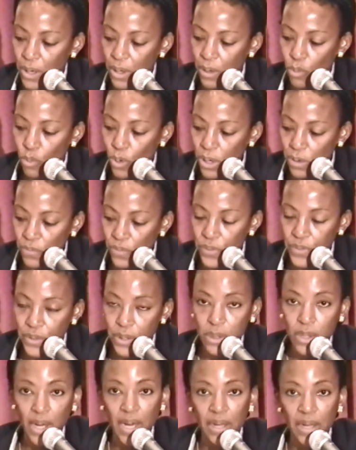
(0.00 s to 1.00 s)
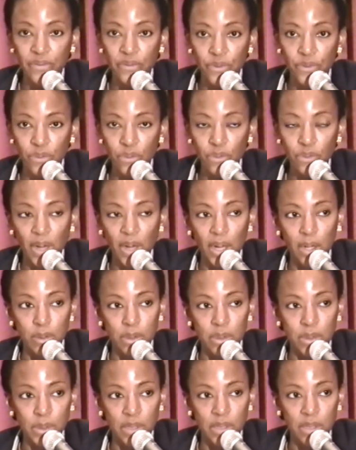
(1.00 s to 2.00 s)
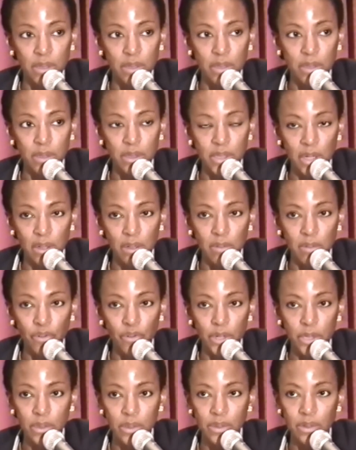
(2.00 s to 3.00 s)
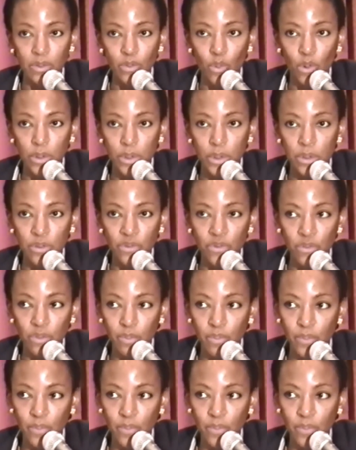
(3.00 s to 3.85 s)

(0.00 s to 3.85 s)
One of the things I had to do as the CLO president was to